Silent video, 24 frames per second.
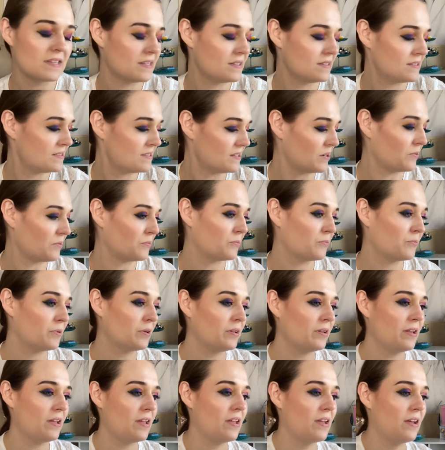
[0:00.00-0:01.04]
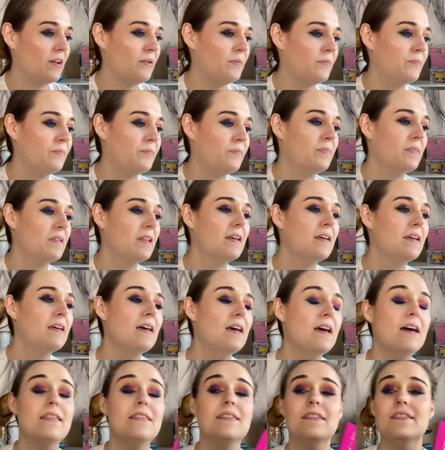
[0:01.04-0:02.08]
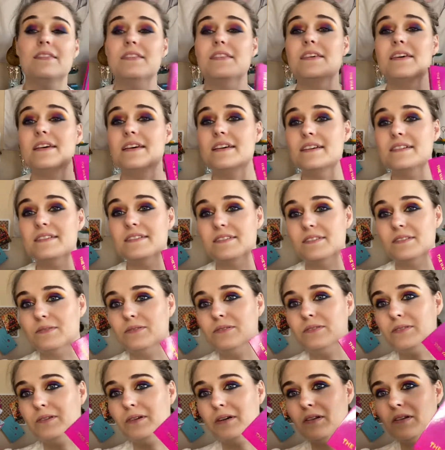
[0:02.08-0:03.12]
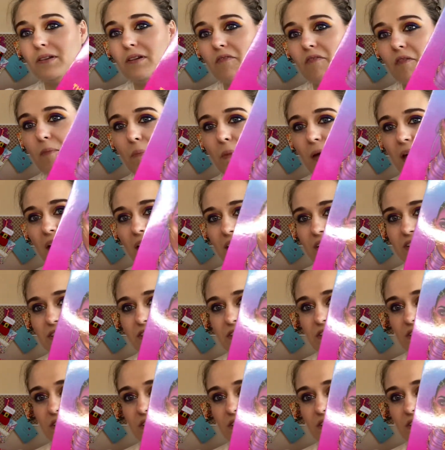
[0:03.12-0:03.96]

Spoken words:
so really good. And then this, ooh, I love the packaging